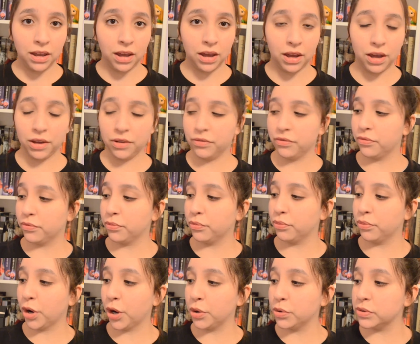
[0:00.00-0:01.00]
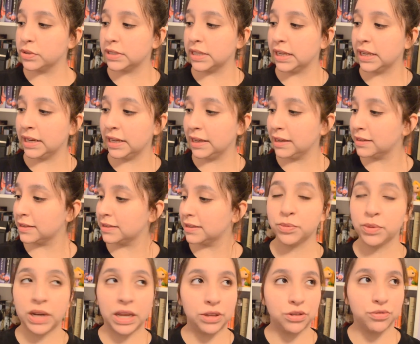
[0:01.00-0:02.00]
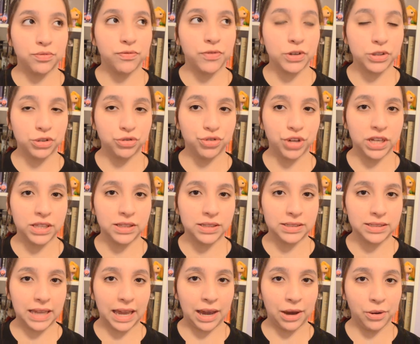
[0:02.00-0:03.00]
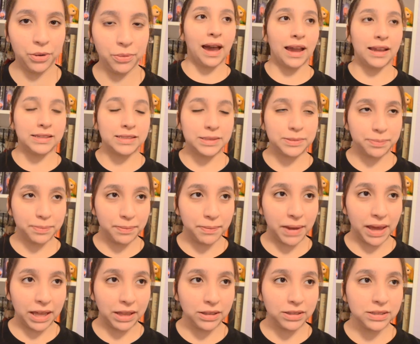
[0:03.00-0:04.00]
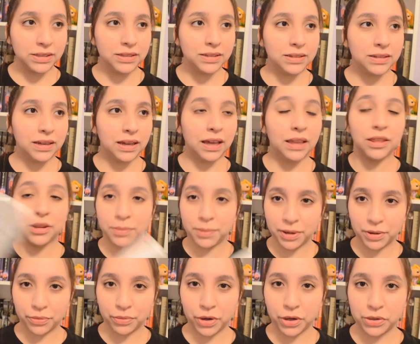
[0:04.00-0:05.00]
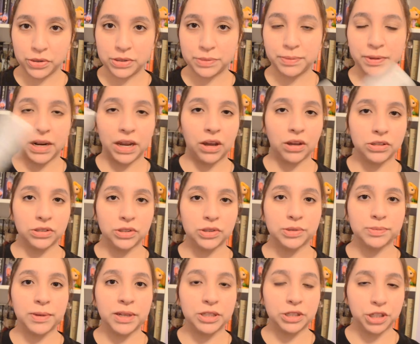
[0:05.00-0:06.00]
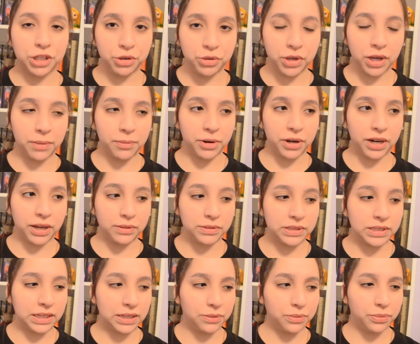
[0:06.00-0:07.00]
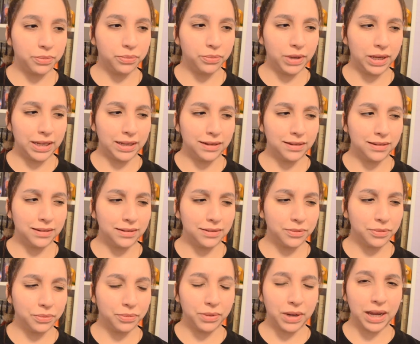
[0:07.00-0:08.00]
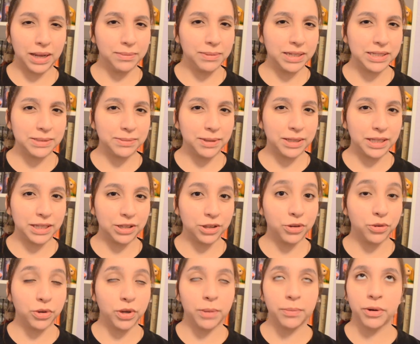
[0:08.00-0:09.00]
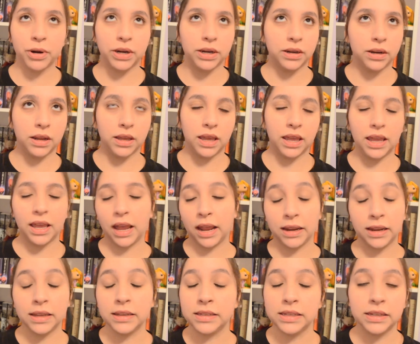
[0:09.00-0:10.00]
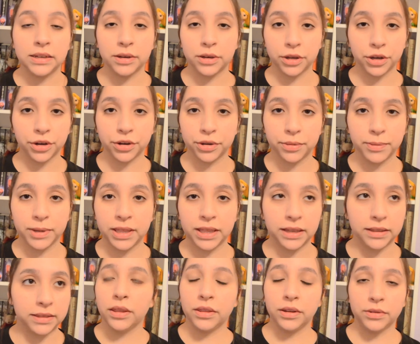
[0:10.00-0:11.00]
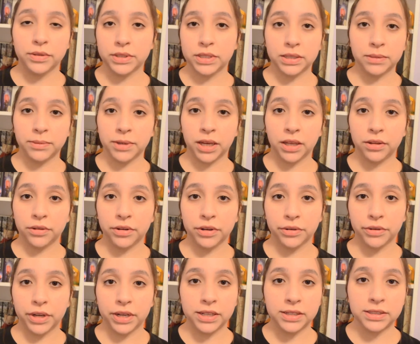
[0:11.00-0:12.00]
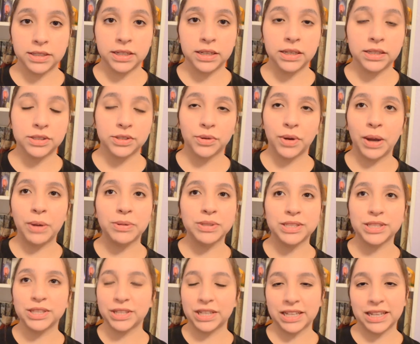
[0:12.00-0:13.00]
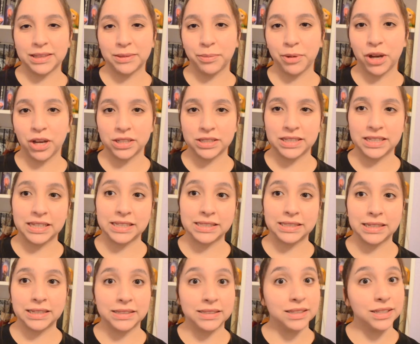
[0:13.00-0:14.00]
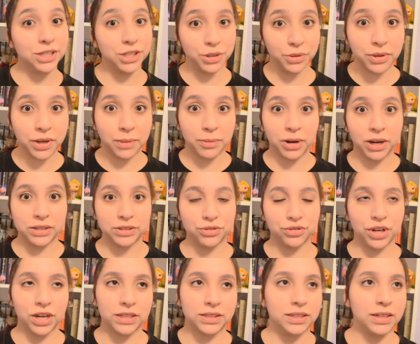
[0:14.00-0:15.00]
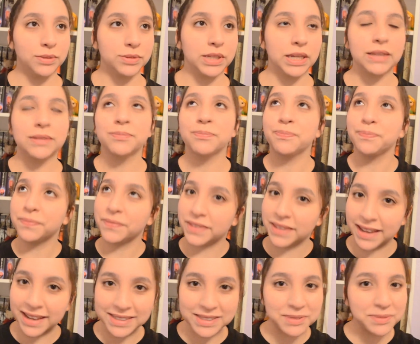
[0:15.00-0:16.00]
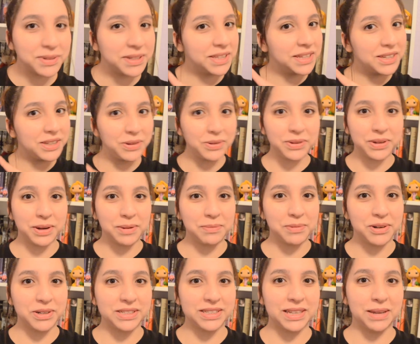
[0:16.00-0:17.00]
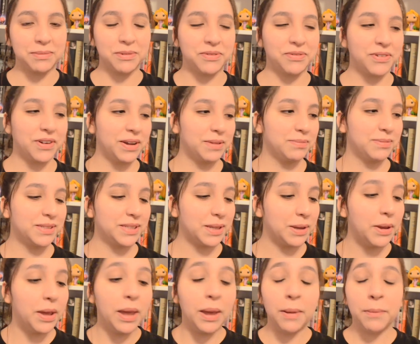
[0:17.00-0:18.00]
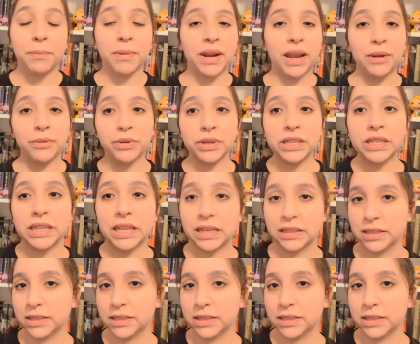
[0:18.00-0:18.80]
of rose in it. When I first tried this out, I smelled a little bit of rose, but I also smelled cucumber, and I was like, wait, why am I smelling cucumber? And it didn't occur to me that there was going to be other ingredients in it. So I was looking at the box and it says cucumber extract, and I was like, that's where the cucumber is coming from. So, but I really like